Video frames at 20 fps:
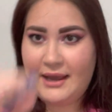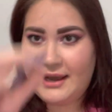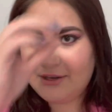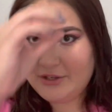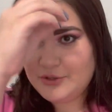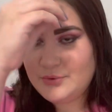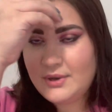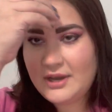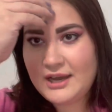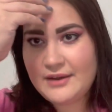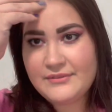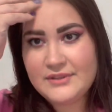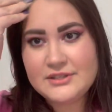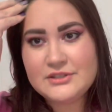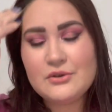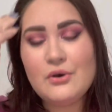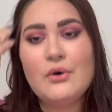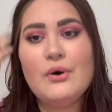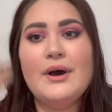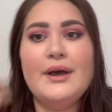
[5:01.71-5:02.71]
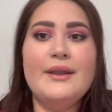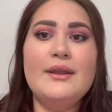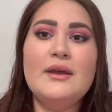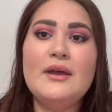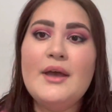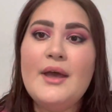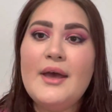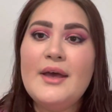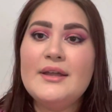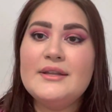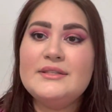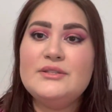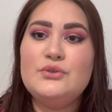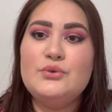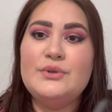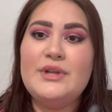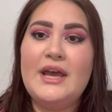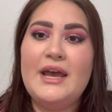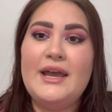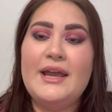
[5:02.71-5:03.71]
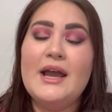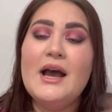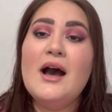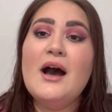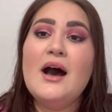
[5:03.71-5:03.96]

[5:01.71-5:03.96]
I do have this on today,